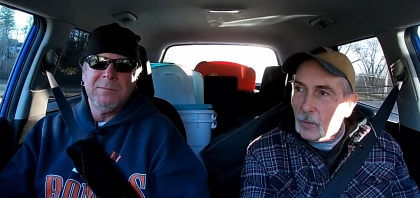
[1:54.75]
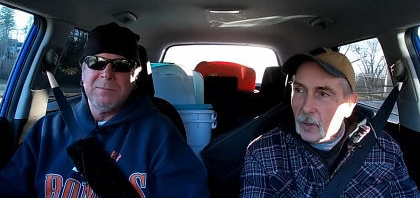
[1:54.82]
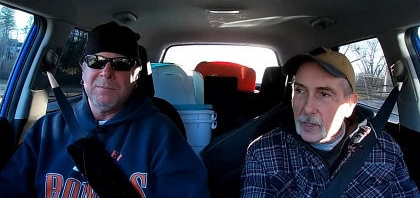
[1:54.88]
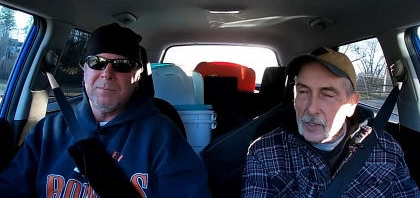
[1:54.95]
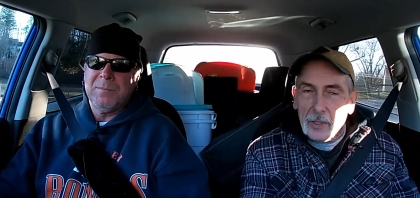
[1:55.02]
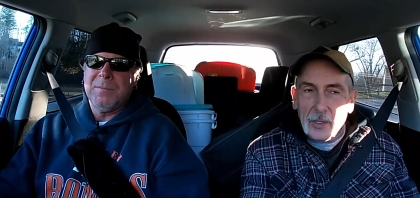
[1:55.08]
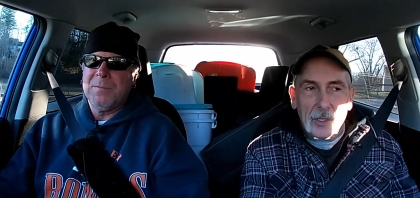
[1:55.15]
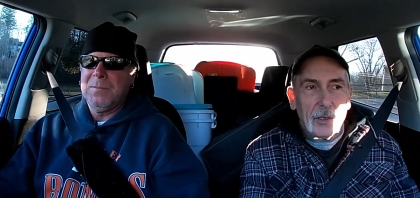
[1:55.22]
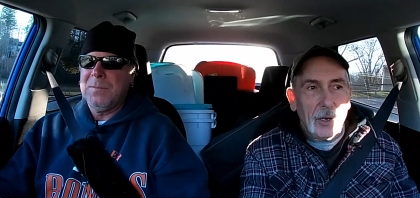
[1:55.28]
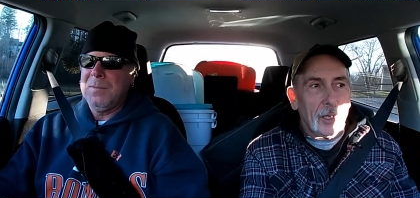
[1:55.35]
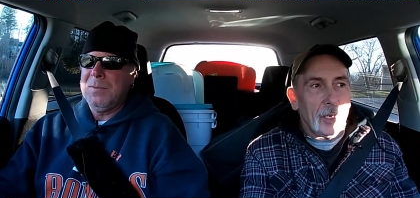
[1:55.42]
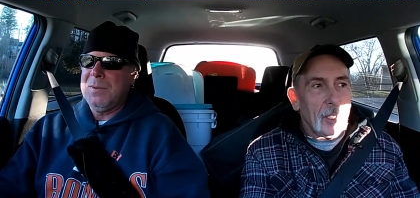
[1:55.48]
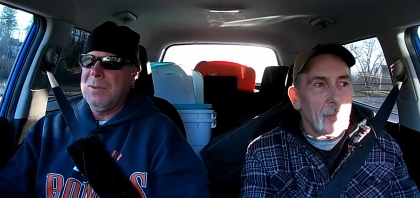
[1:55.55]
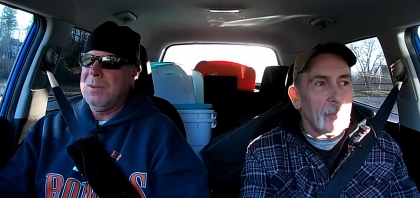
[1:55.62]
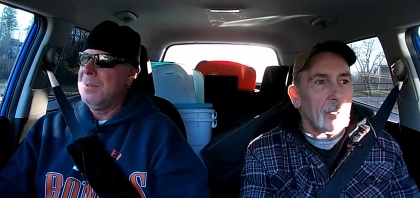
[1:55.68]
Speaker 1: Prices have
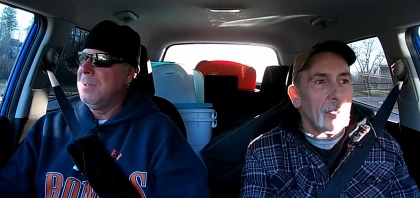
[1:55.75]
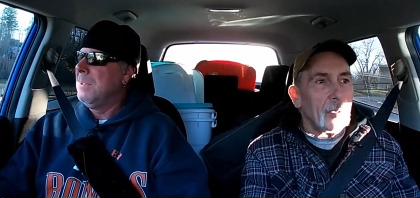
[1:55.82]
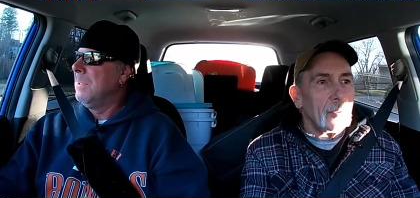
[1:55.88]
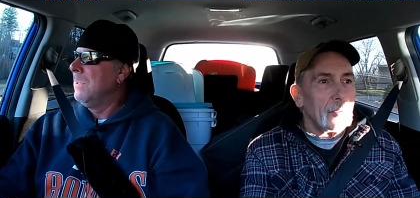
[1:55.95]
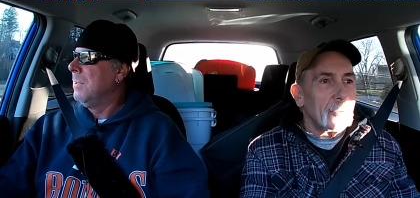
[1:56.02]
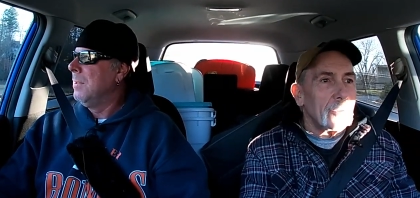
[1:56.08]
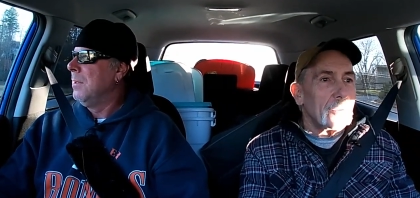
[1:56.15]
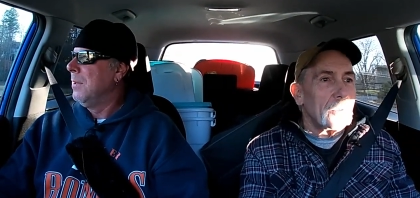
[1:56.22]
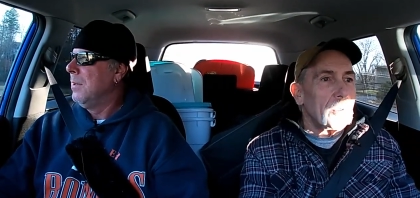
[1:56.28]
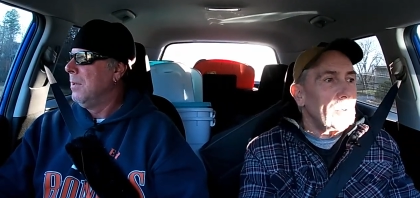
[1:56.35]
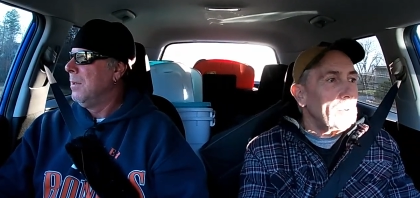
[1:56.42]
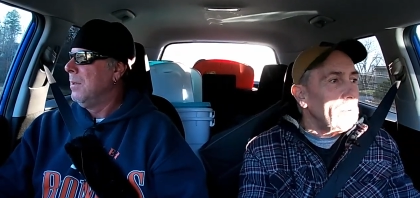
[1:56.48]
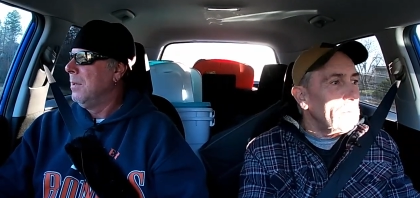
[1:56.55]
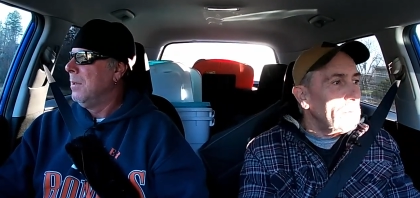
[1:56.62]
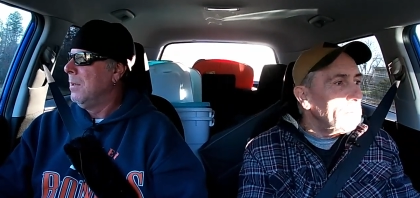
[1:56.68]
gone up though,
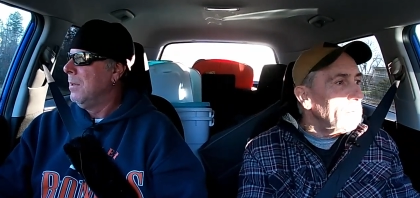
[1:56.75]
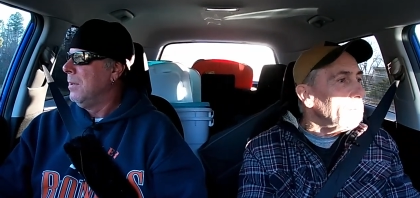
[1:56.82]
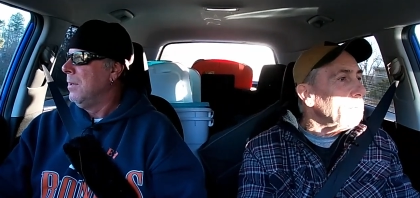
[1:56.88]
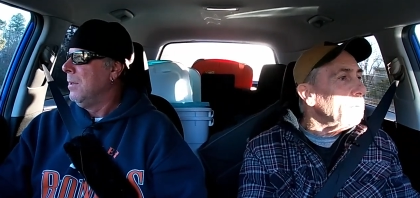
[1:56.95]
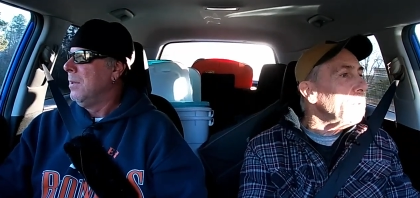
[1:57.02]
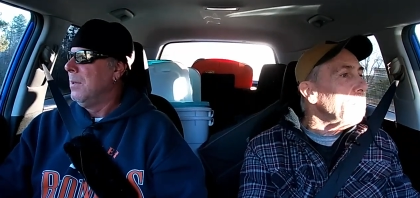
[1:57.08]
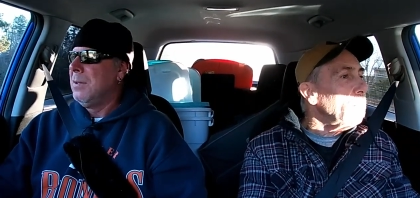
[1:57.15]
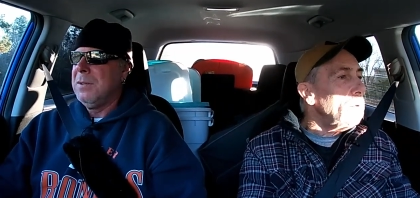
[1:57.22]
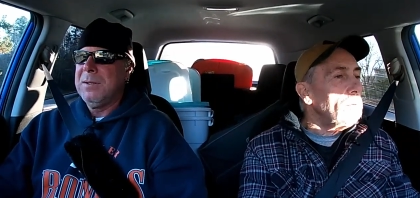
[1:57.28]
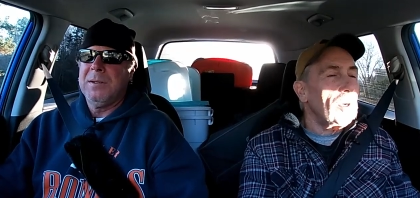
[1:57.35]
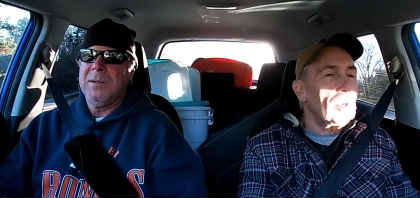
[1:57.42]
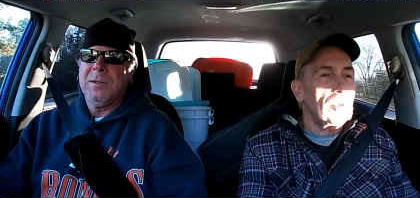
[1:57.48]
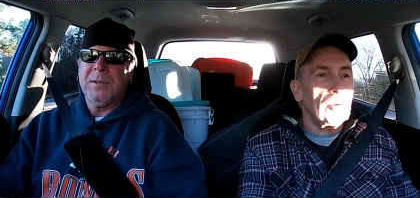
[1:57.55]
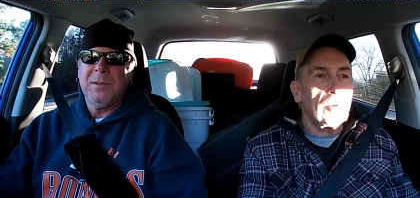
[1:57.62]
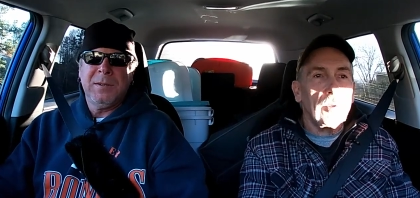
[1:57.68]
so if we
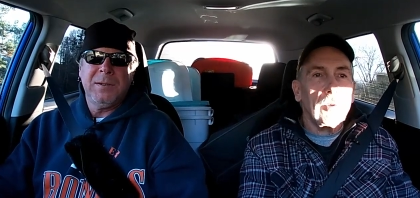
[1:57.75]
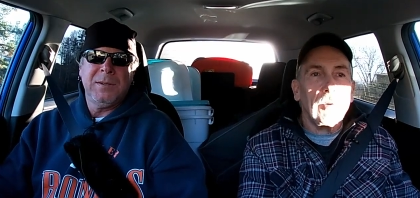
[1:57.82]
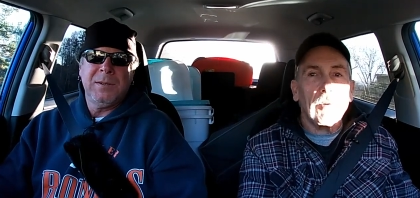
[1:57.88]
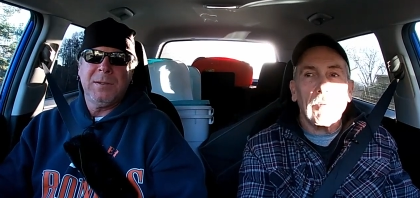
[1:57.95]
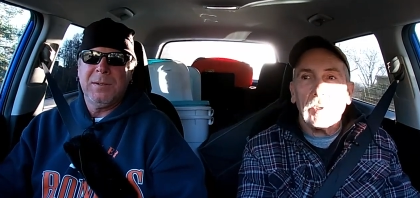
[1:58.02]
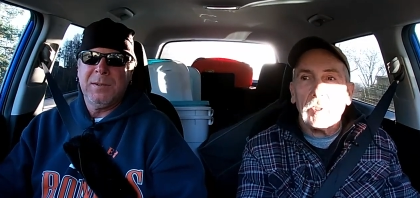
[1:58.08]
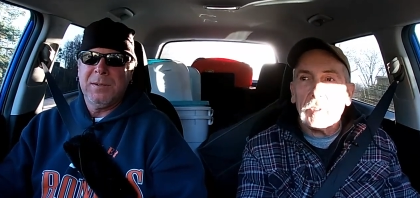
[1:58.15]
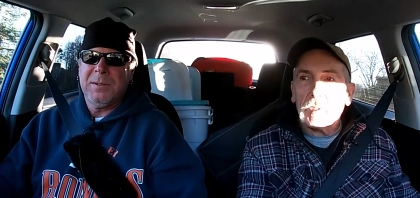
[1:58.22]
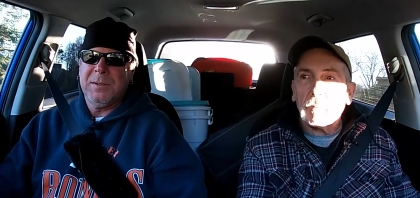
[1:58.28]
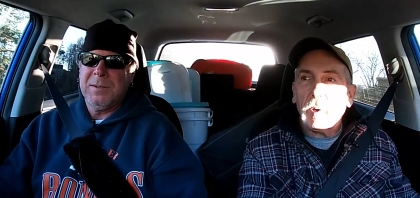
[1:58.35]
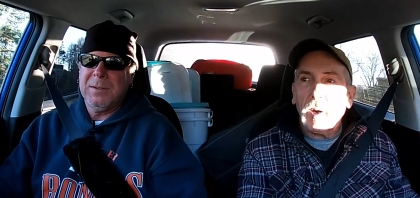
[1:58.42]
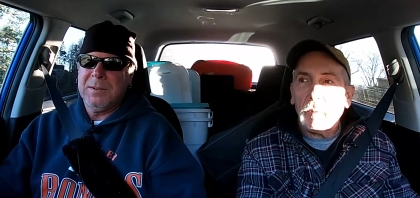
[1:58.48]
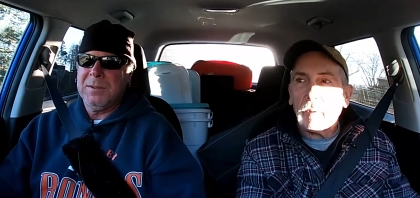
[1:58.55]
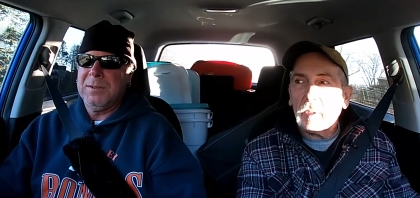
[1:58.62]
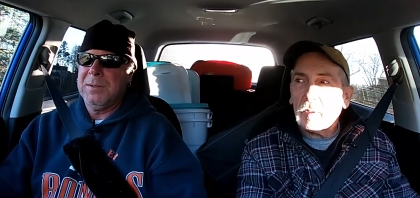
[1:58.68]
move on to a newer one, it's
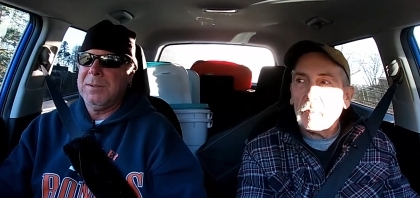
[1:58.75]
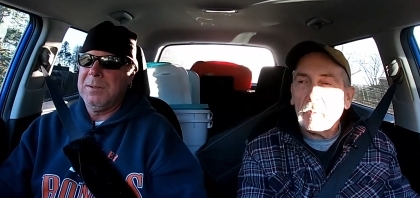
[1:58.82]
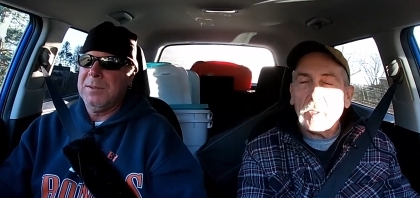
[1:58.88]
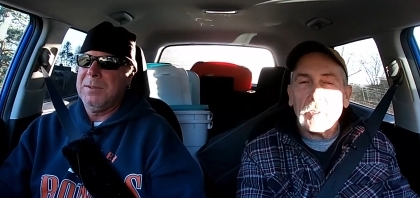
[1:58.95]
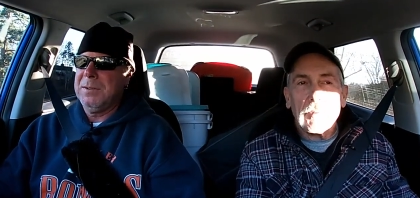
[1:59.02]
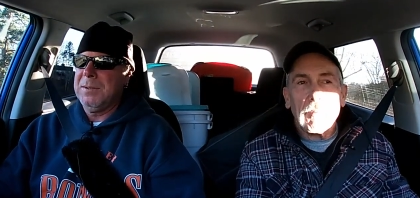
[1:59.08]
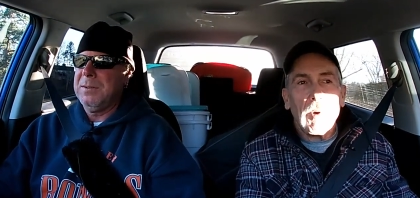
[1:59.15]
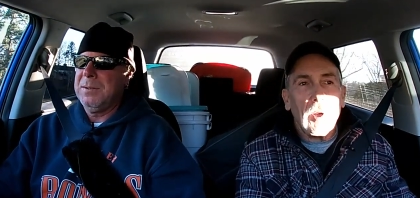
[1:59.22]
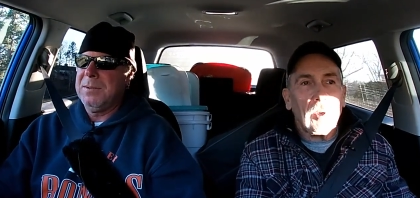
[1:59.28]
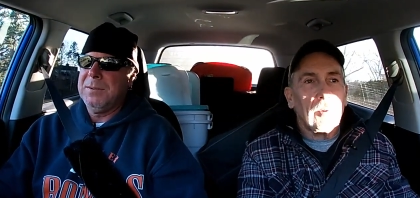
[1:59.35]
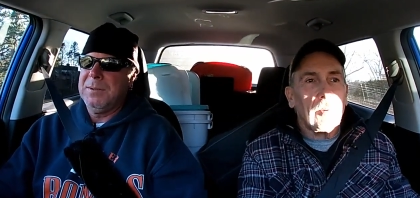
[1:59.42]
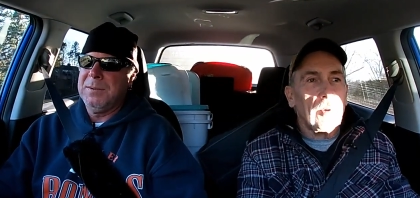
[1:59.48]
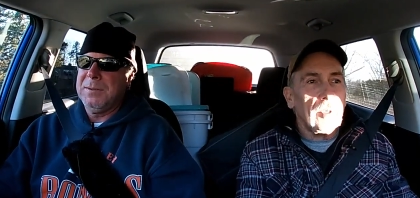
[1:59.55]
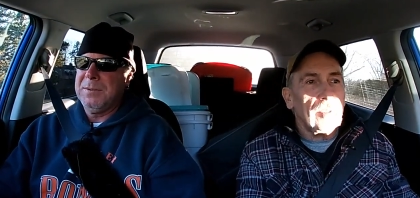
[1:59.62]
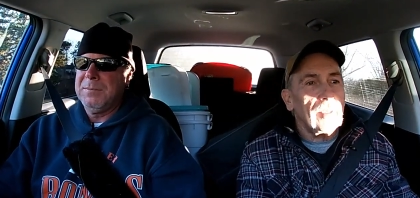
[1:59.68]
probably going to be a
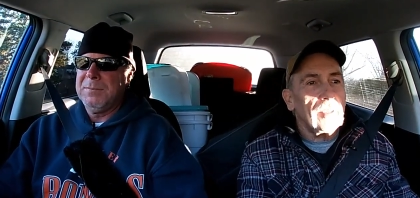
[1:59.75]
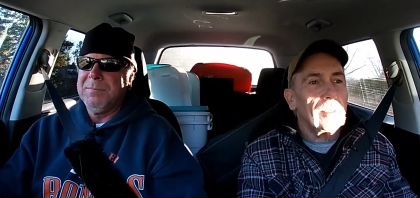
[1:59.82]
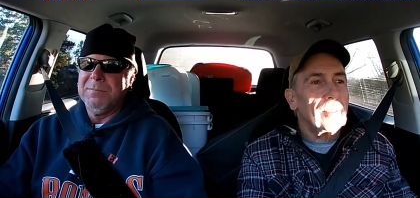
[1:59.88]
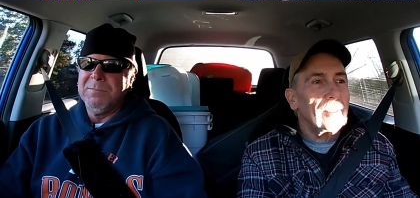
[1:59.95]
smaller one